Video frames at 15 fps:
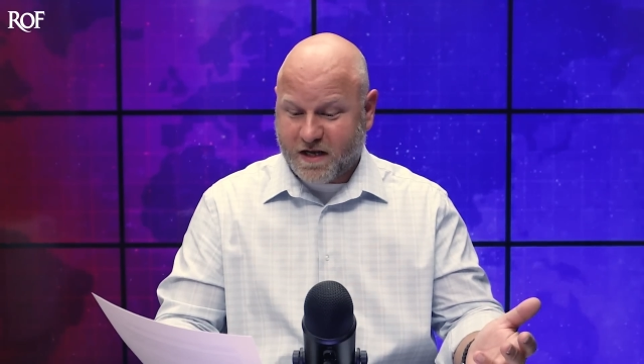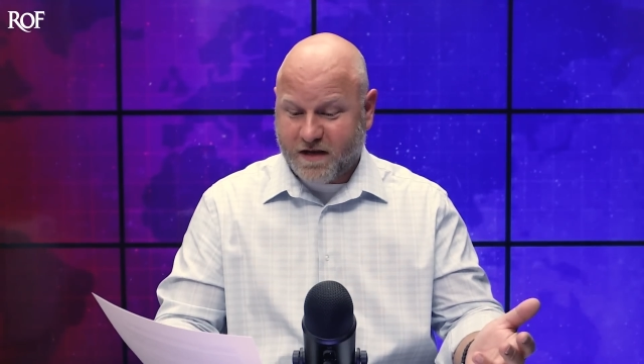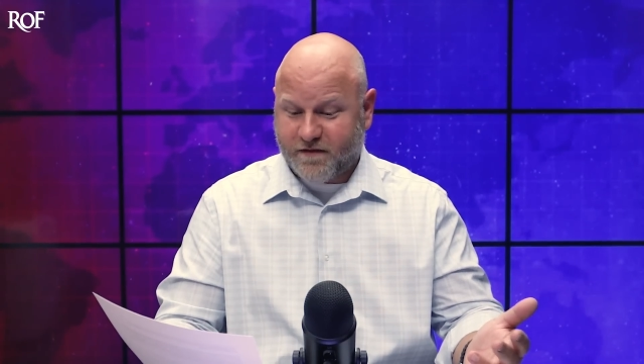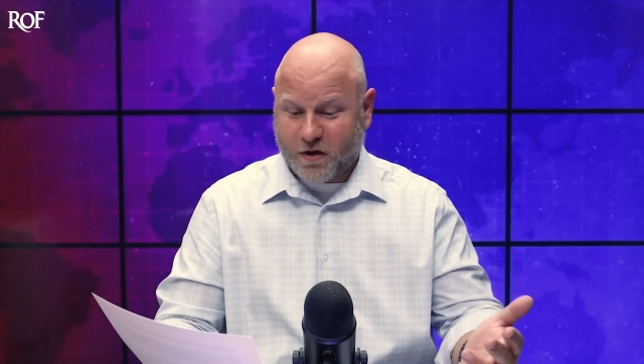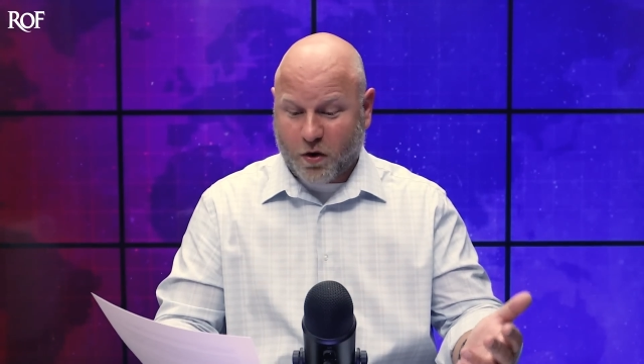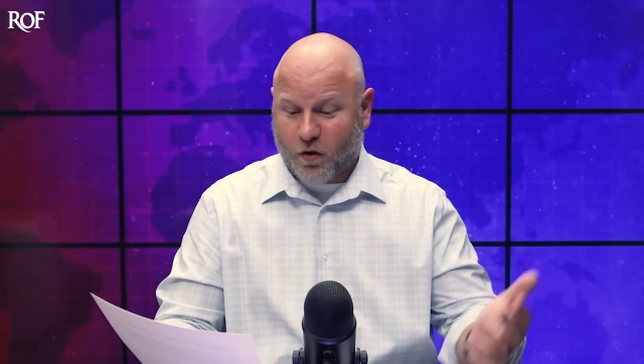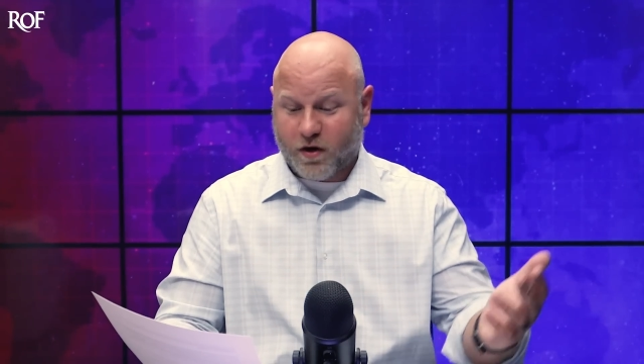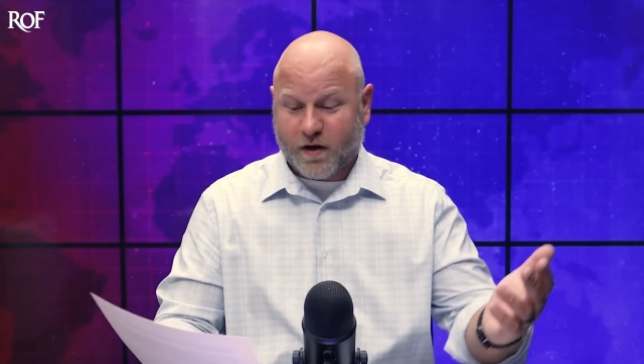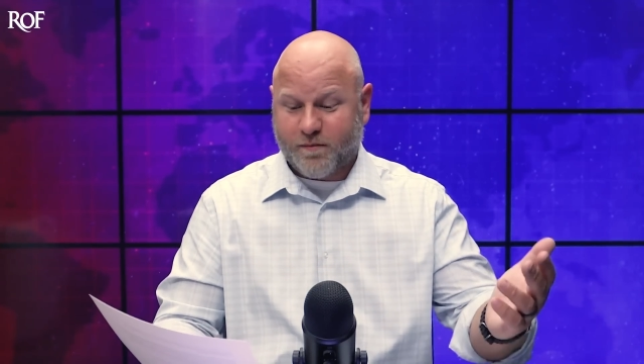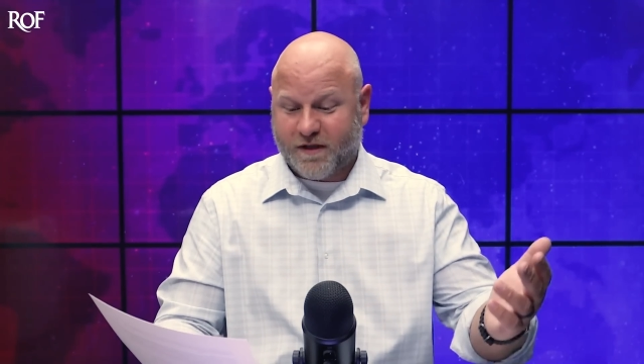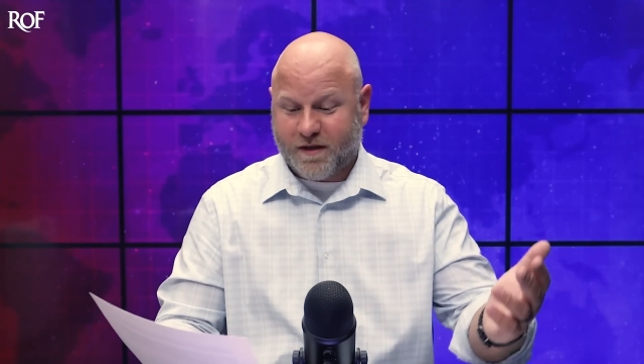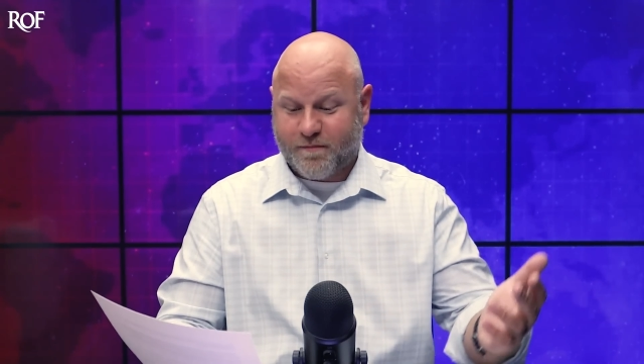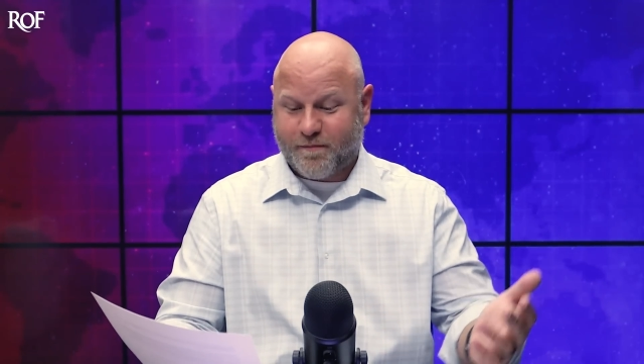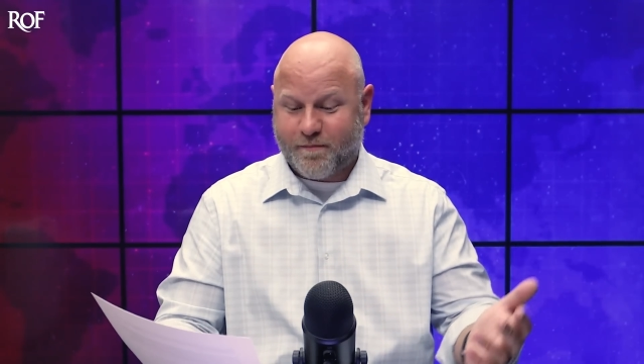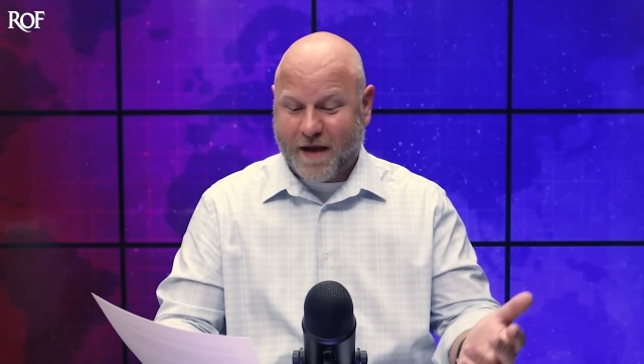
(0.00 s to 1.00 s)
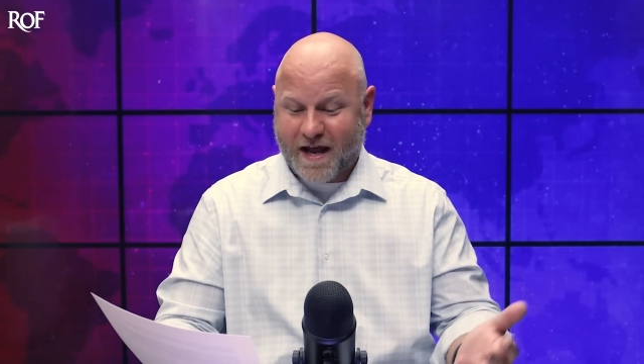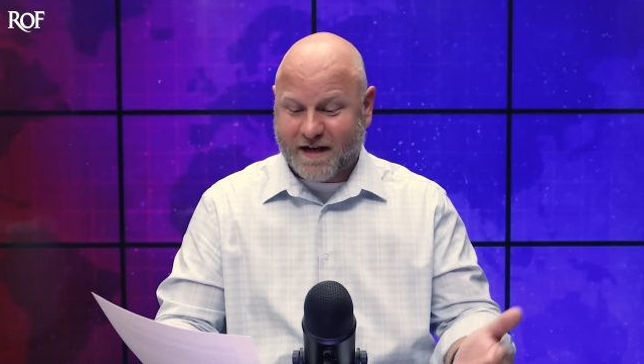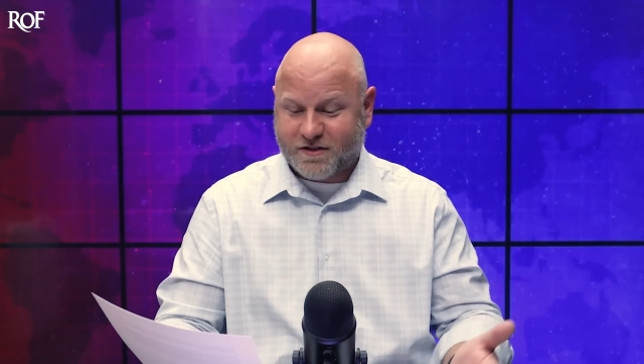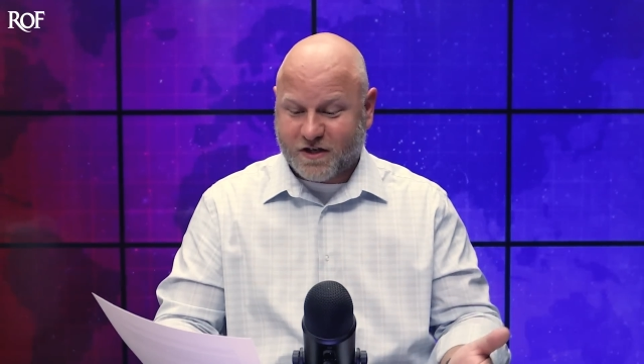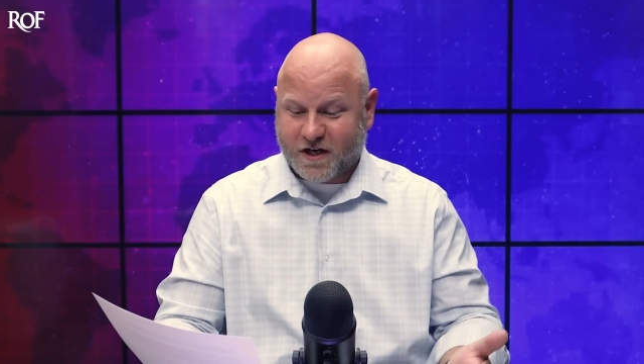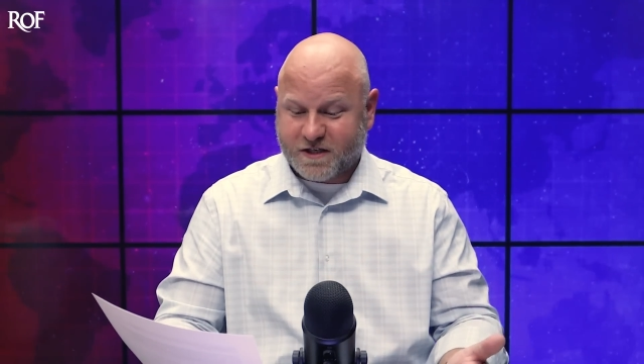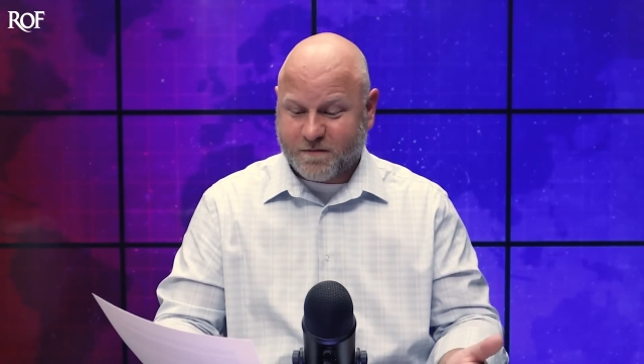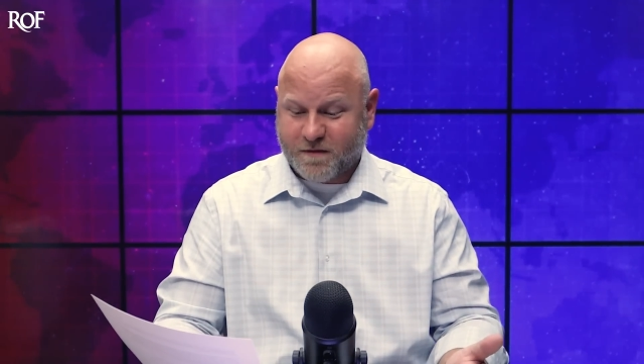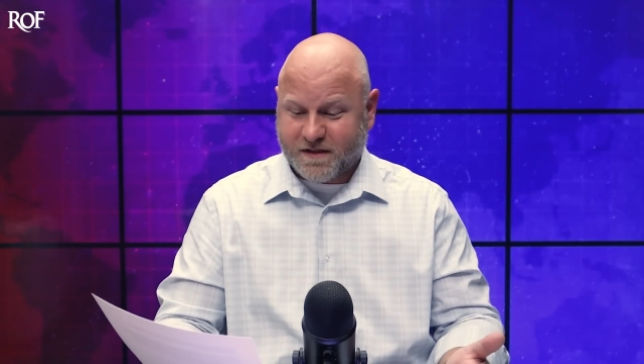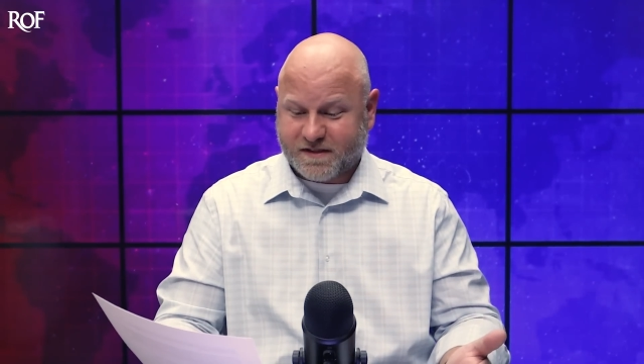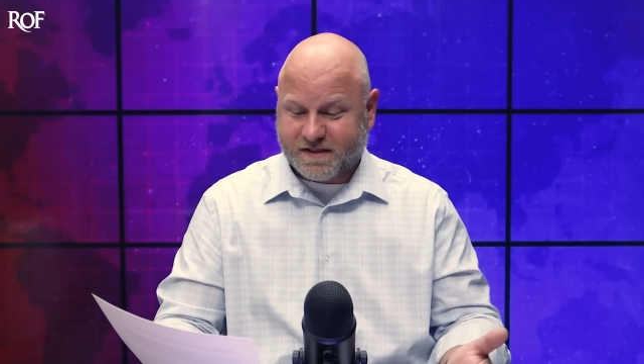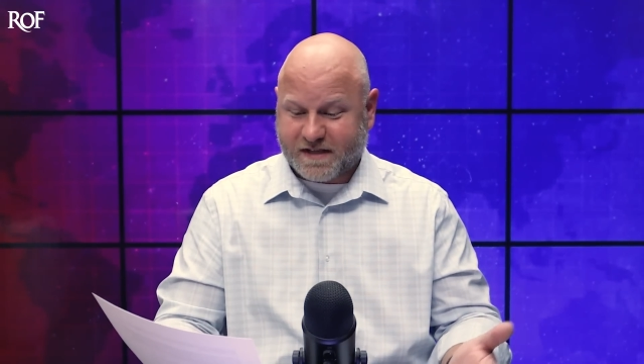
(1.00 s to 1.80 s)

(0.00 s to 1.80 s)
even horribly bad judgment,